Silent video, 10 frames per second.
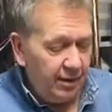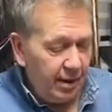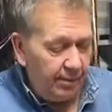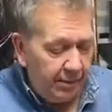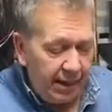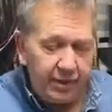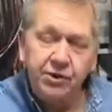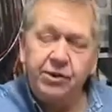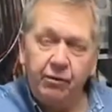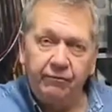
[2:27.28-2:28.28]
a
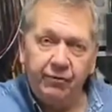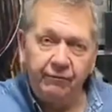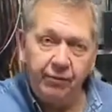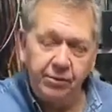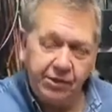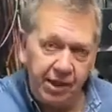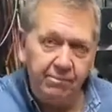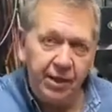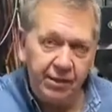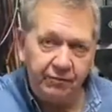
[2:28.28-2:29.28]
balanced outfit from the same
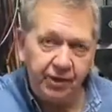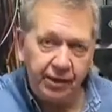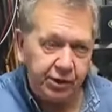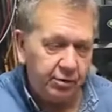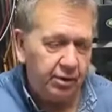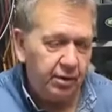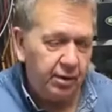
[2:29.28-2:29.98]
manufacturer,